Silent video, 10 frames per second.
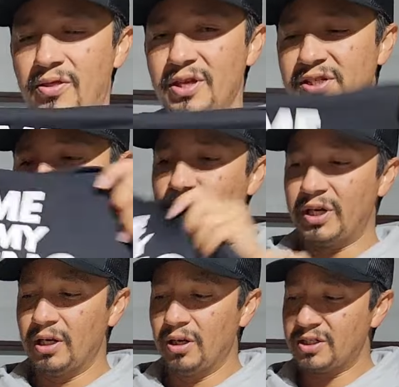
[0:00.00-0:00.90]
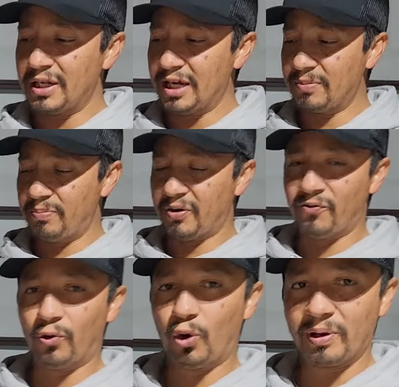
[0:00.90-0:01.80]
This is what it looks like
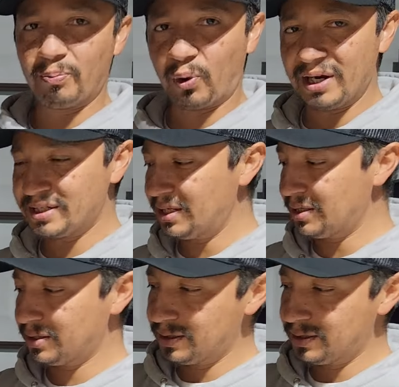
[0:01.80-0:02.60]
before we press it.